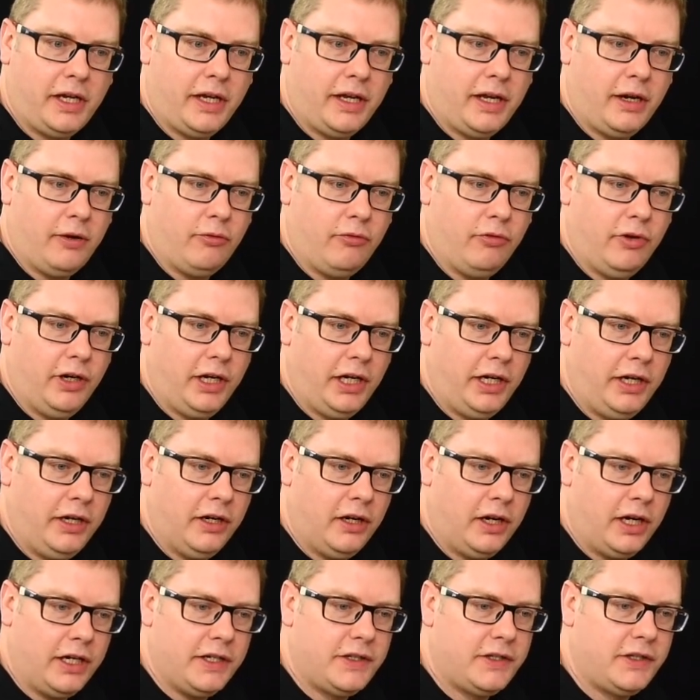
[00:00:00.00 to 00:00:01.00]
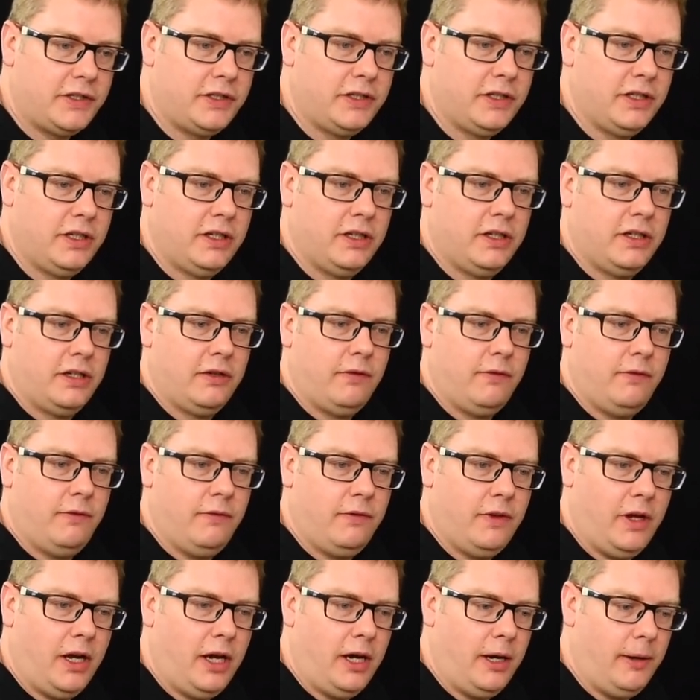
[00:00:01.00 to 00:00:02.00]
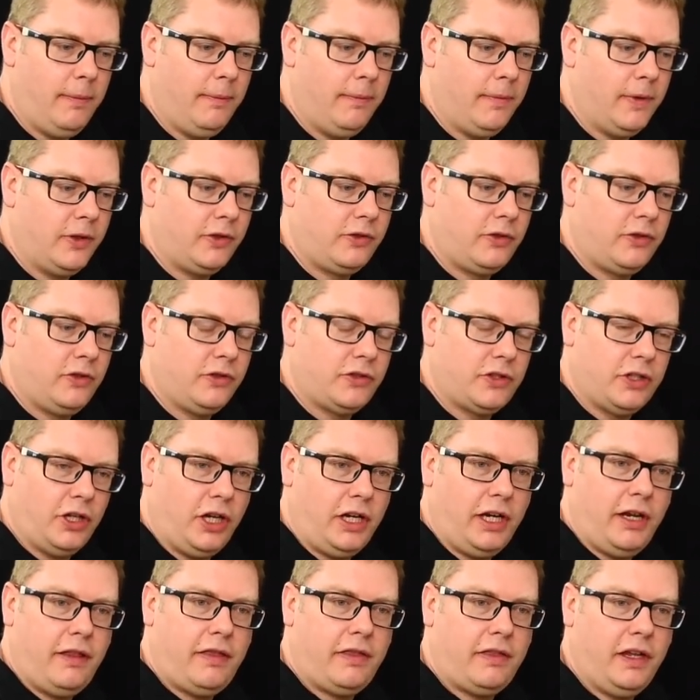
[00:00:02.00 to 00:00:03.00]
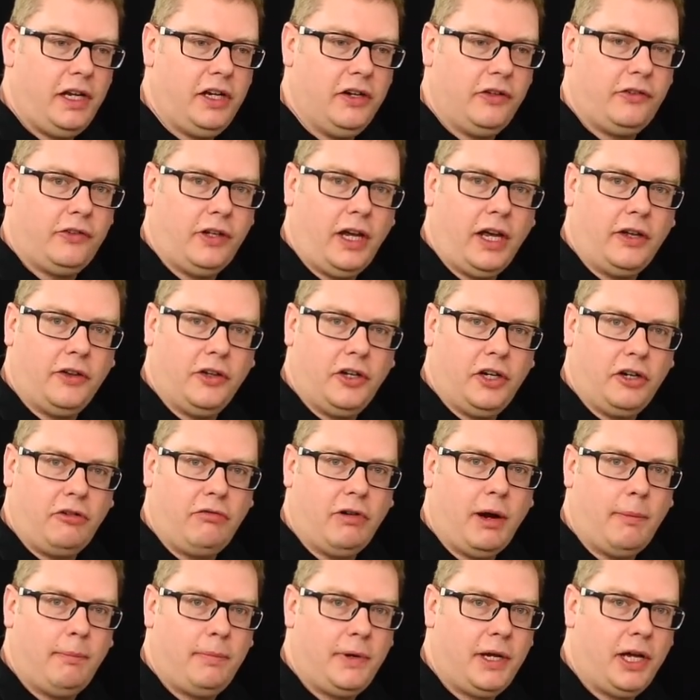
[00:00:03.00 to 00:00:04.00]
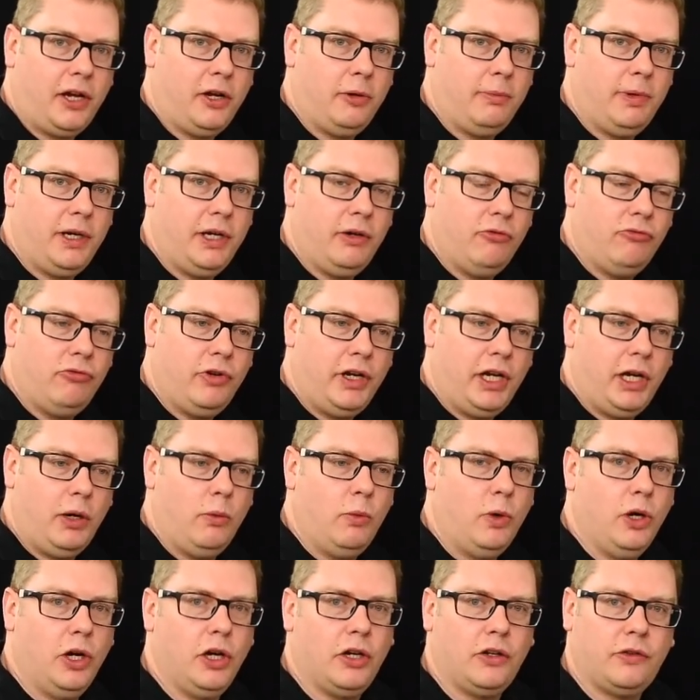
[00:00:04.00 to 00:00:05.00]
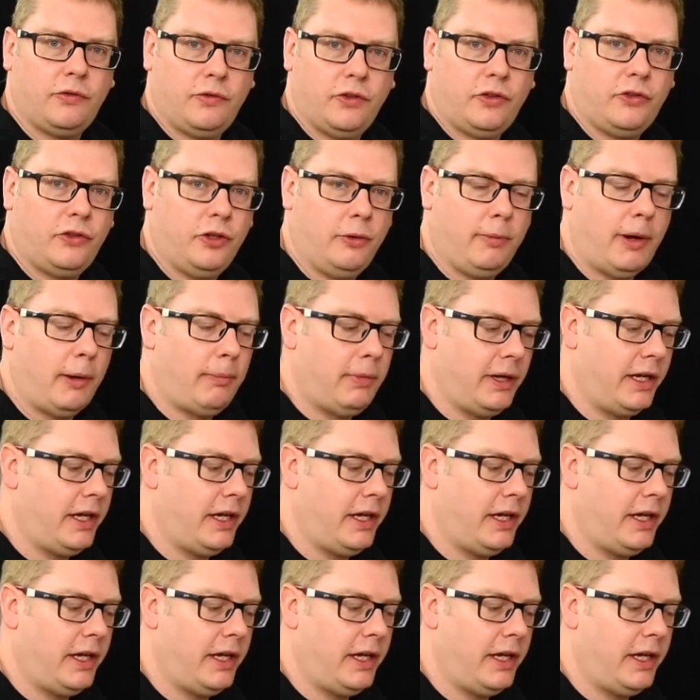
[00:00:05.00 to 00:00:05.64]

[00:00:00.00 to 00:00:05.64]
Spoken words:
get that really nice, slightly thinner sound than the grand piano, but it really works for some